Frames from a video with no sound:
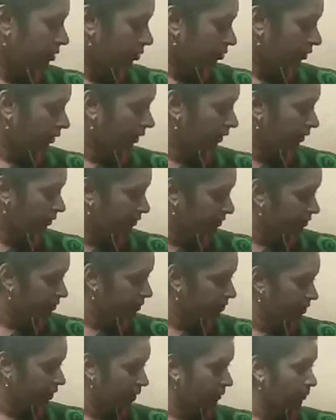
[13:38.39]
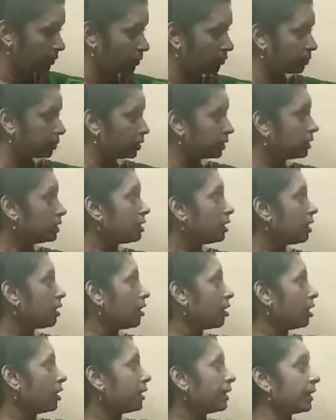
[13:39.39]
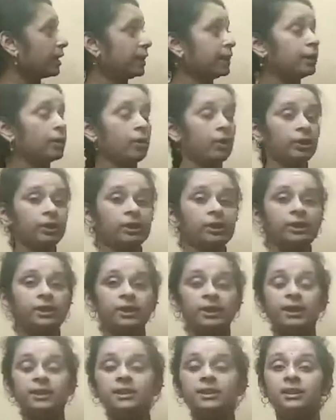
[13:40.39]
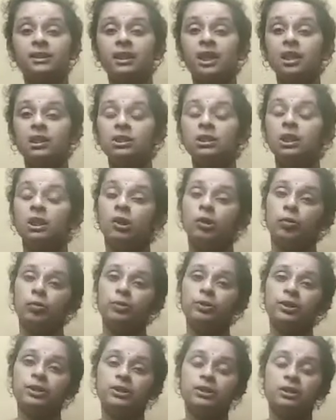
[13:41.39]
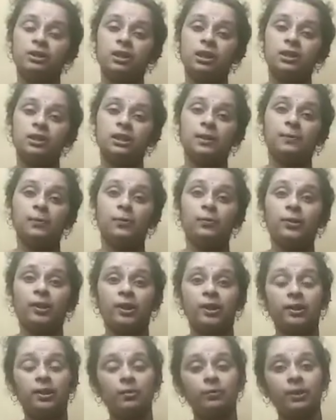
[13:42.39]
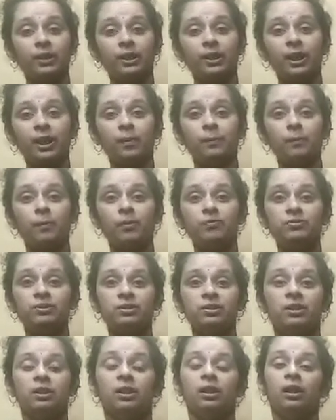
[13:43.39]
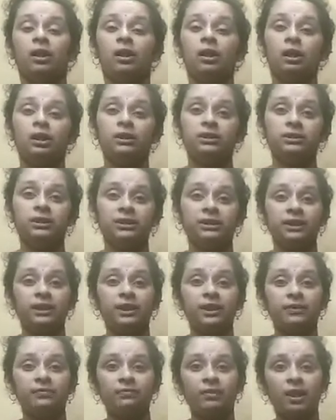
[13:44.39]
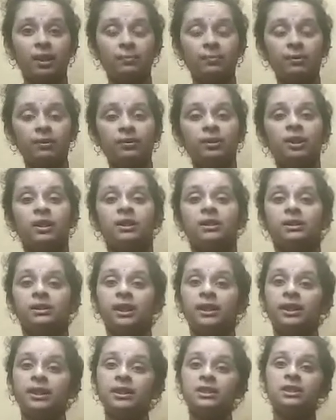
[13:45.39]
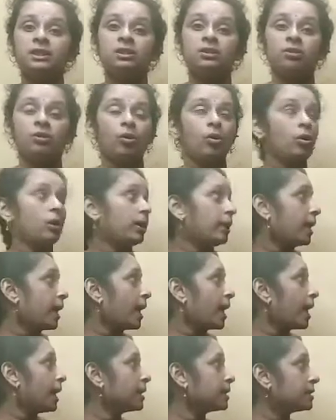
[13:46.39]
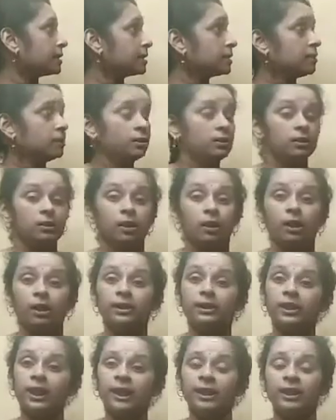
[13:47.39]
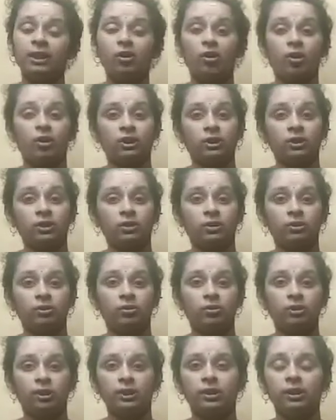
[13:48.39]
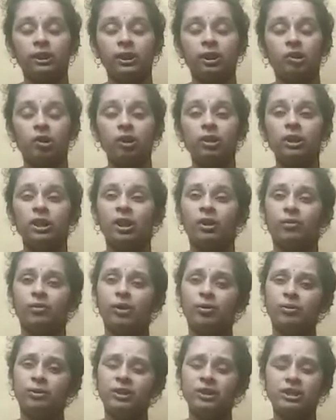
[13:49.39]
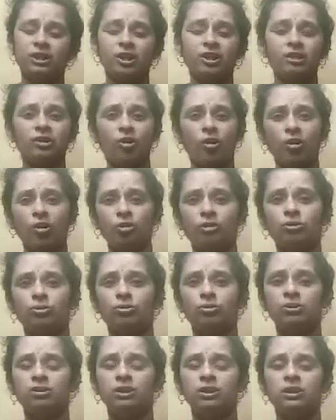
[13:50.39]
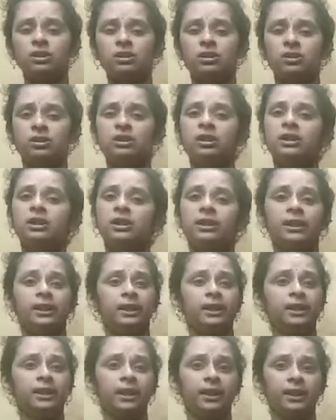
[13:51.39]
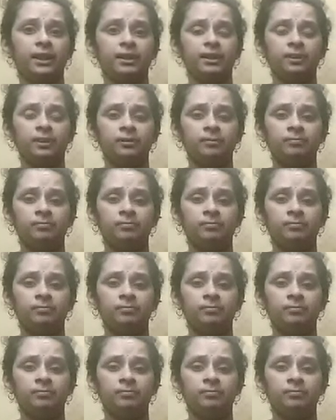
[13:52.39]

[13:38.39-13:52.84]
Okay, this is about rayon. In the next class, we will discuss about another one type of synthetic fiber, that is called as a nylon. Okay, nylon. We have discussed all those things in detail.